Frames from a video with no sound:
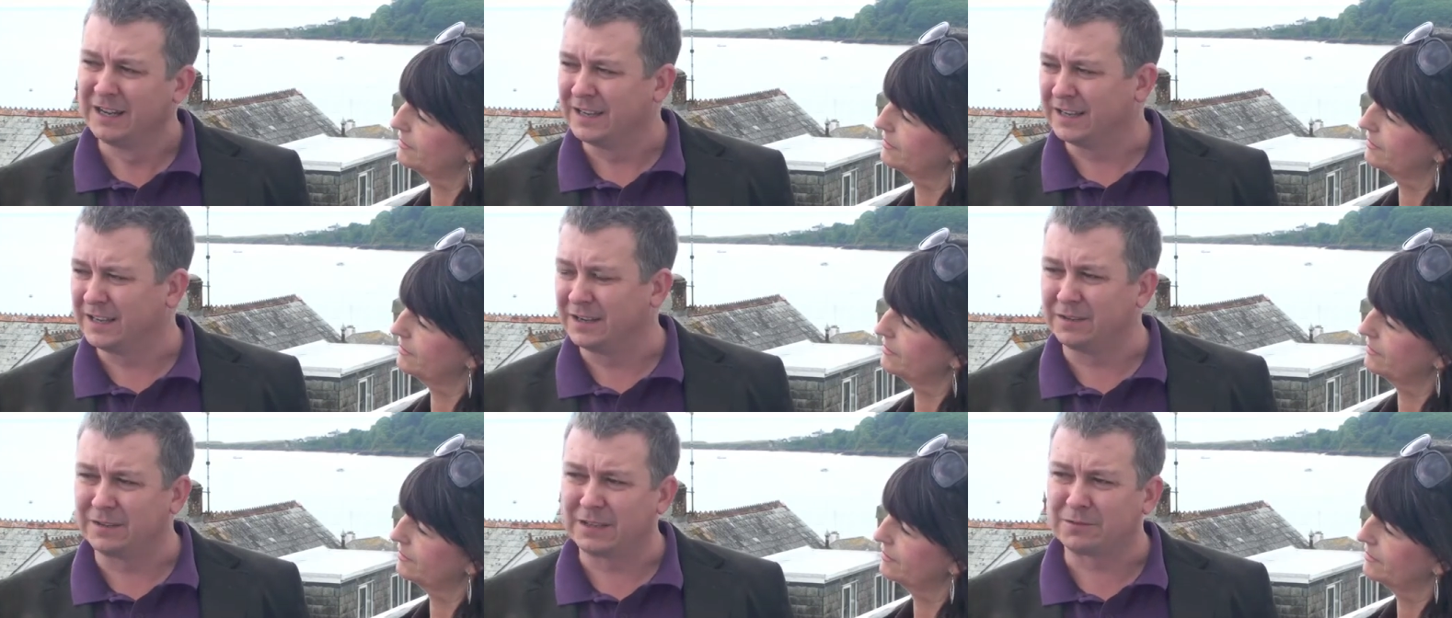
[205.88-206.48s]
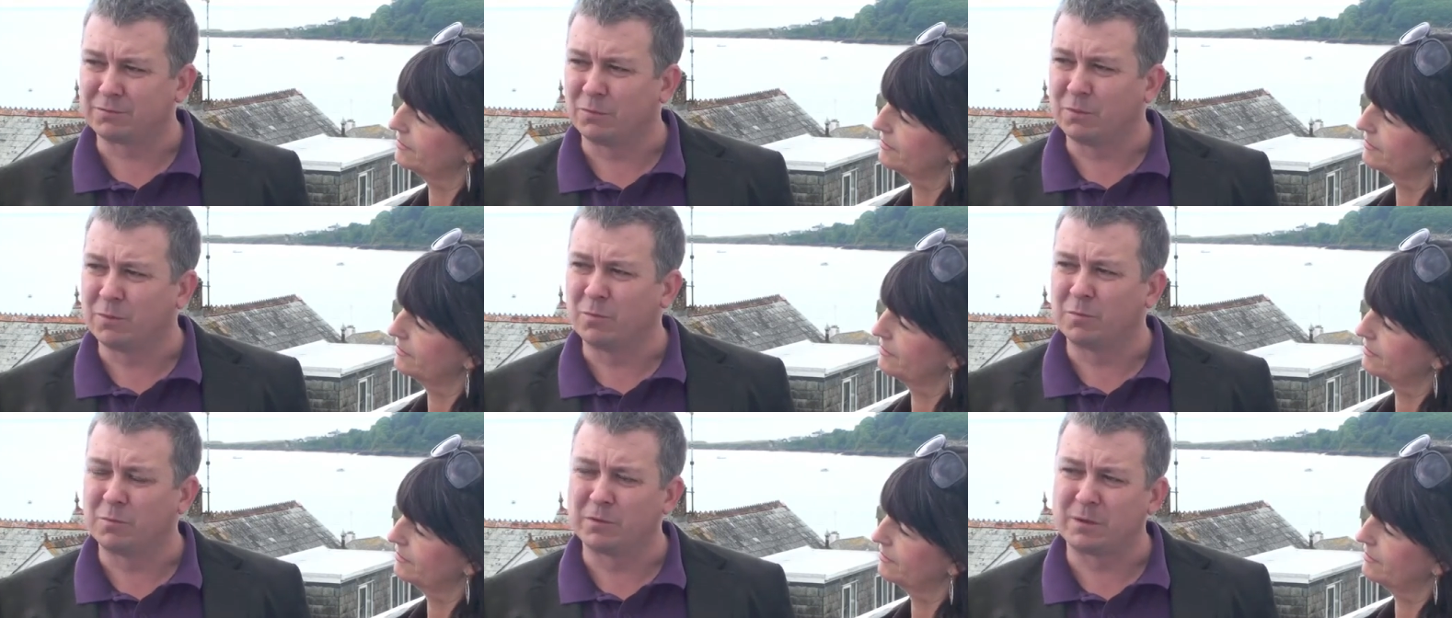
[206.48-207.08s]
Speaker 1: you know, that's what we all
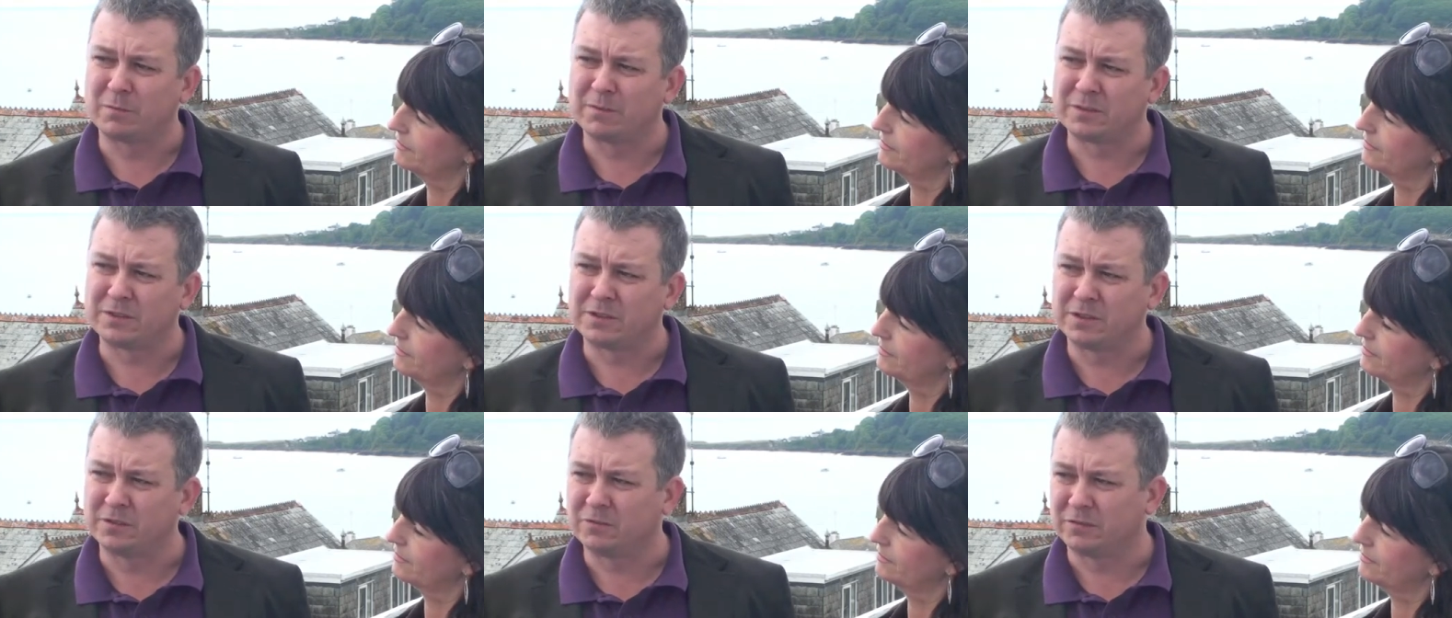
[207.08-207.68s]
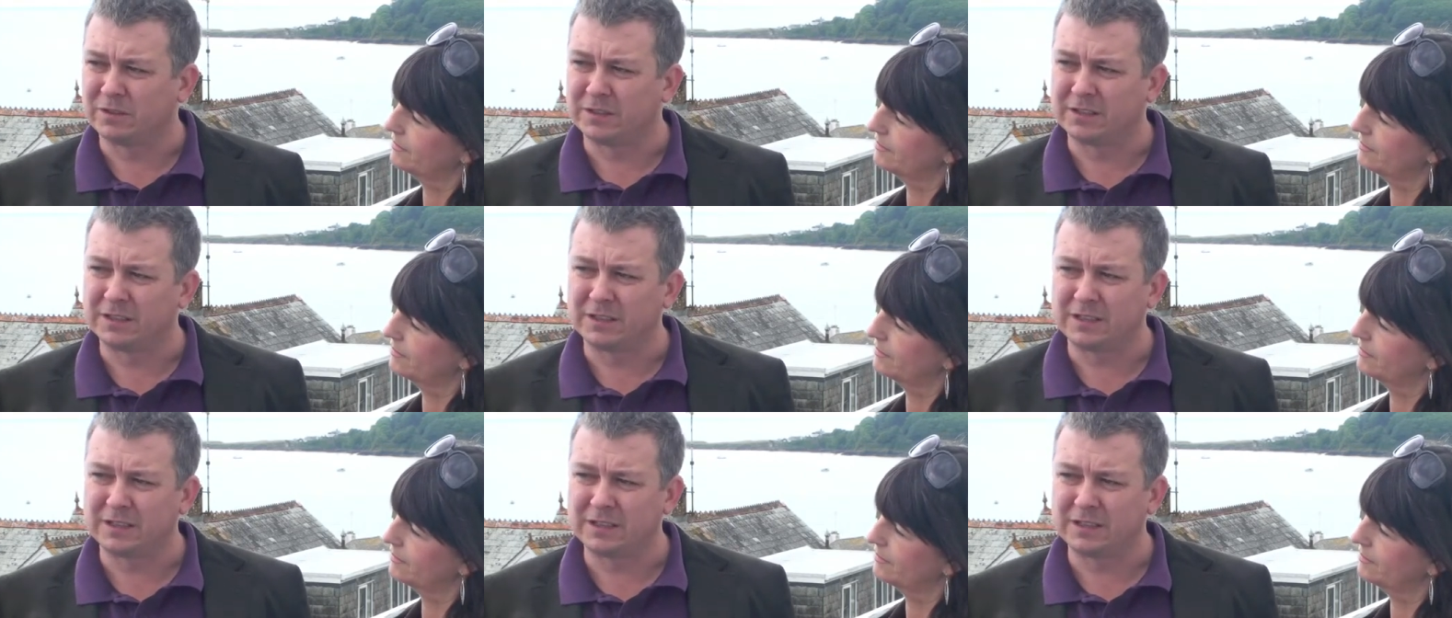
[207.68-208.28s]
brought up with as children,
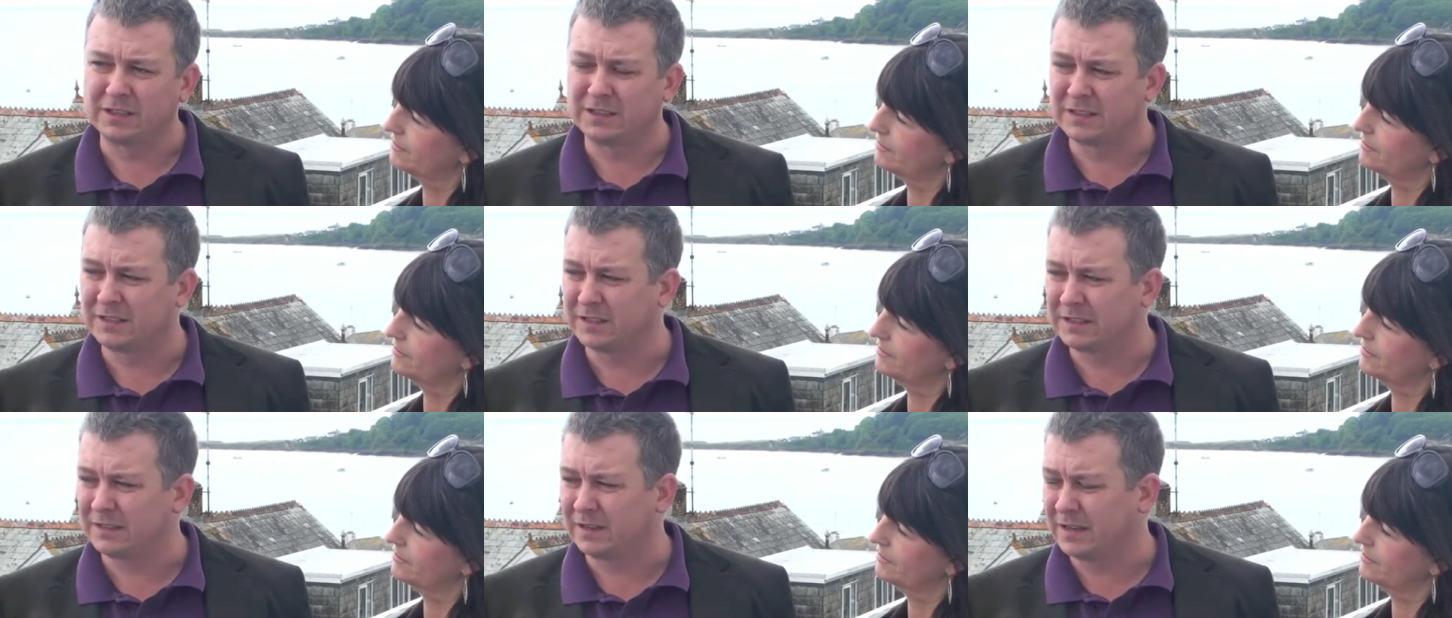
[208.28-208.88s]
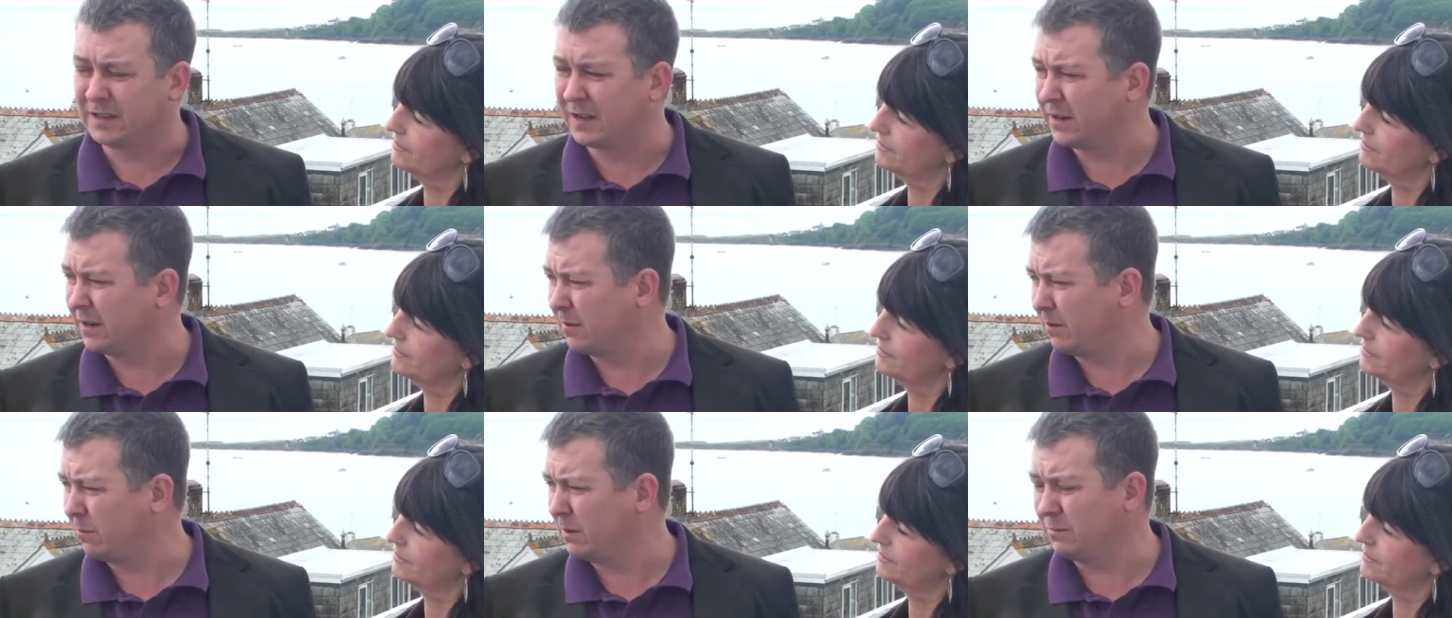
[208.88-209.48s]
and
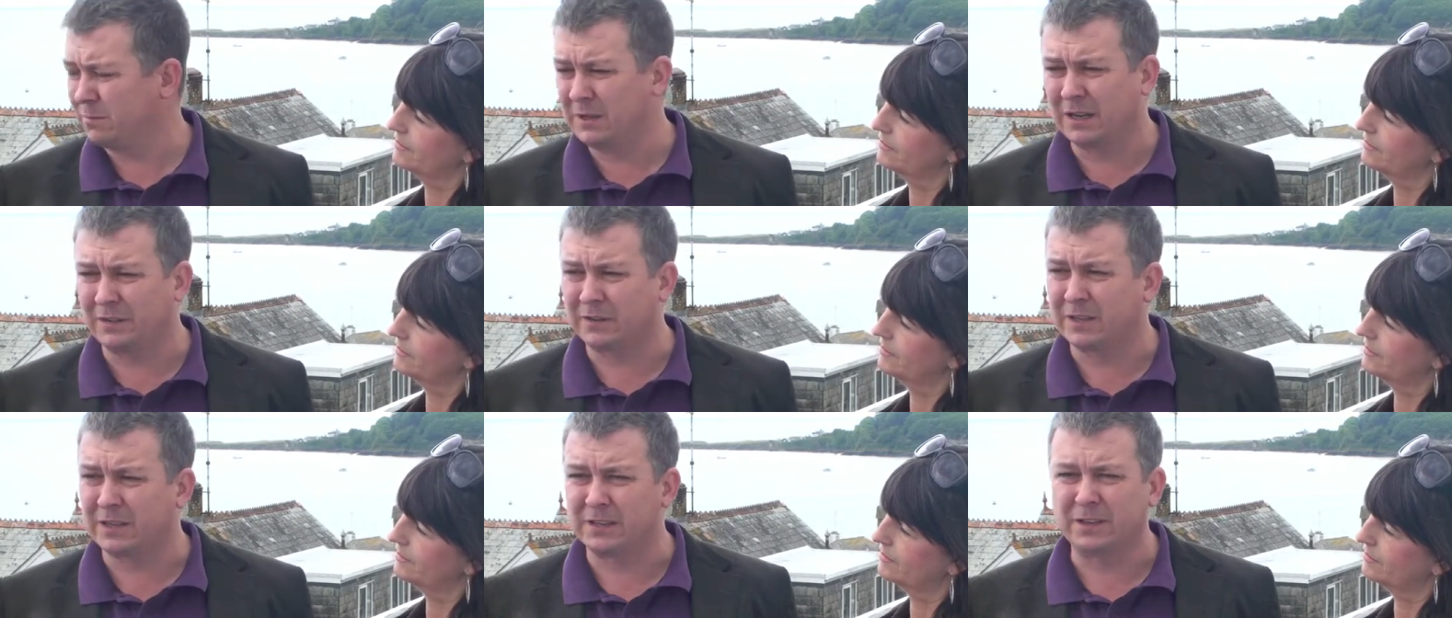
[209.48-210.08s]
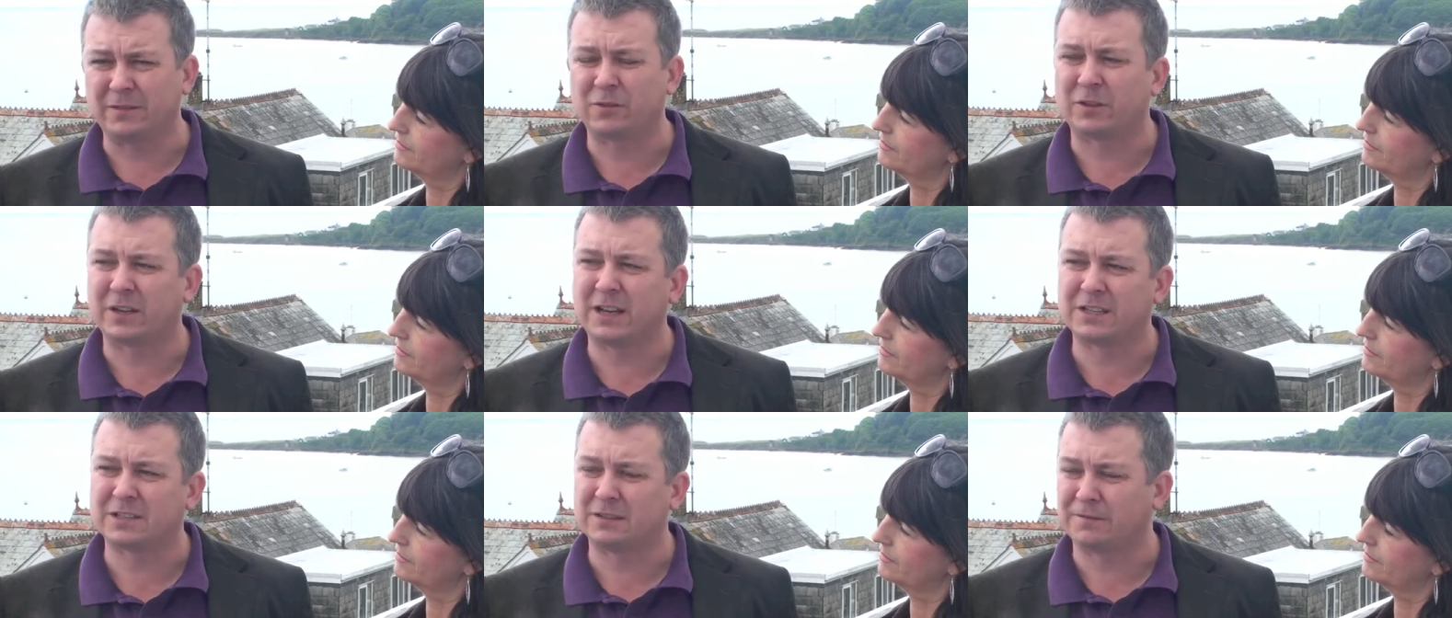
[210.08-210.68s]
we love it here. And you haven't got to
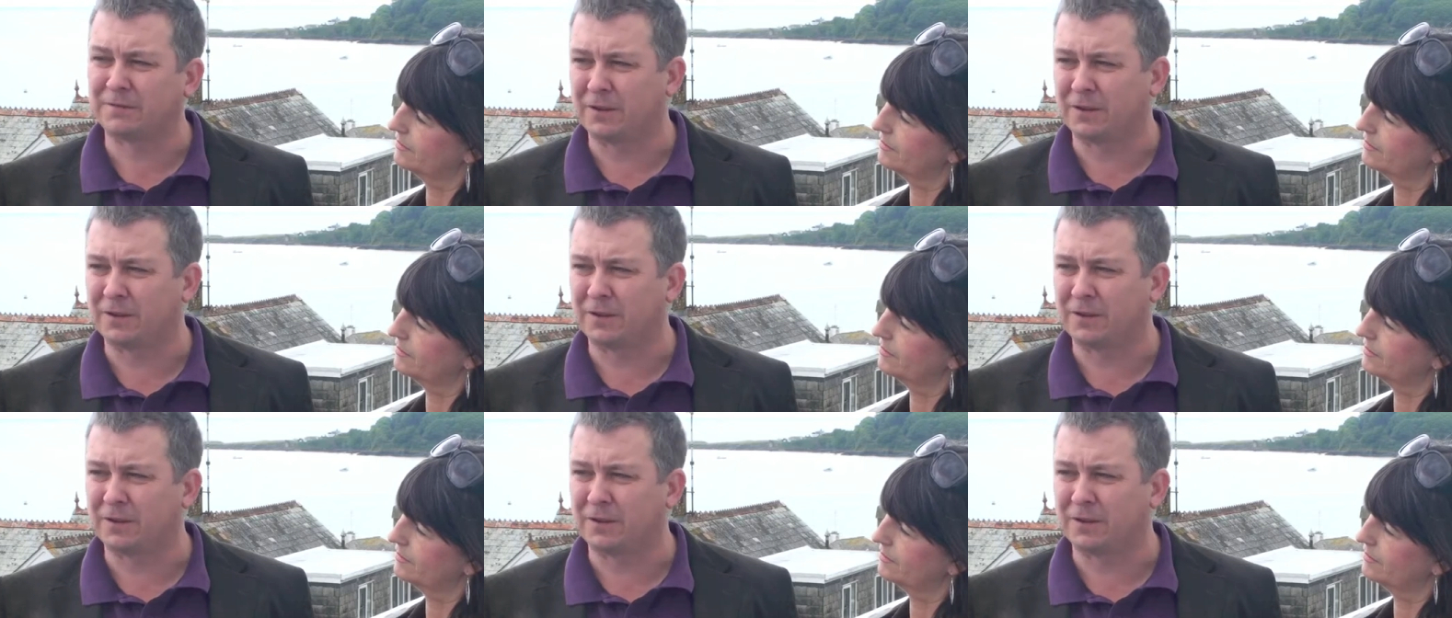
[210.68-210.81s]
hassle of